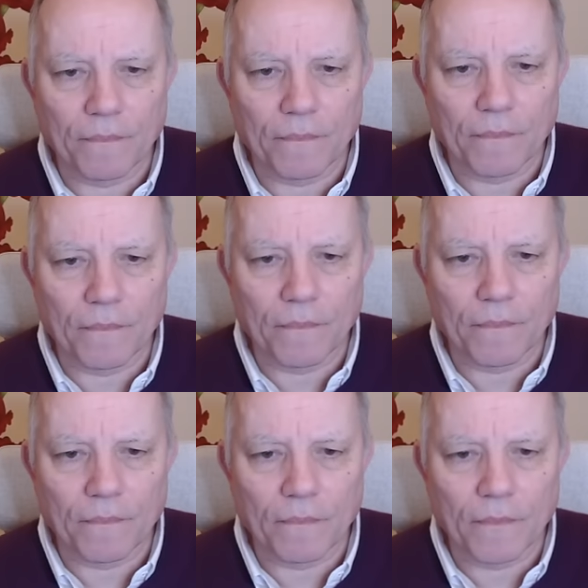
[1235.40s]

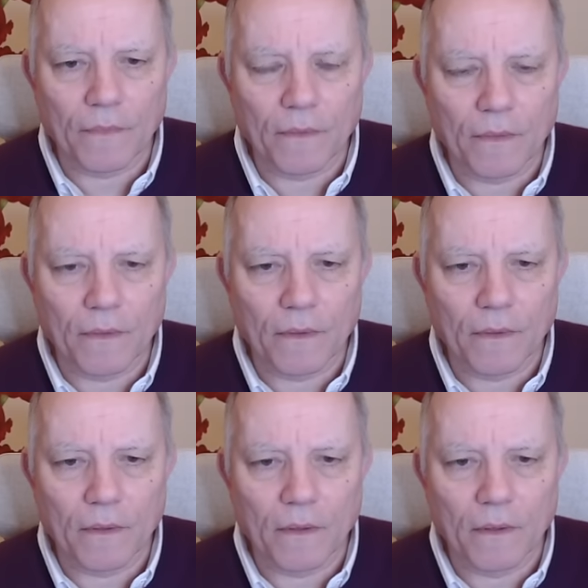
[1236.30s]

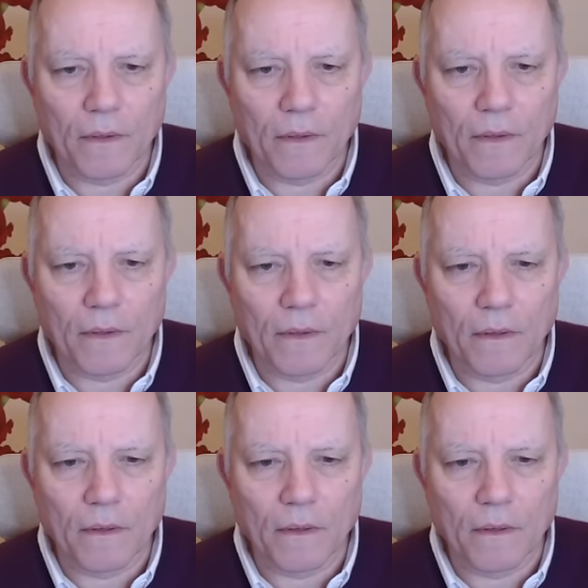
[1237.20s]
(silence)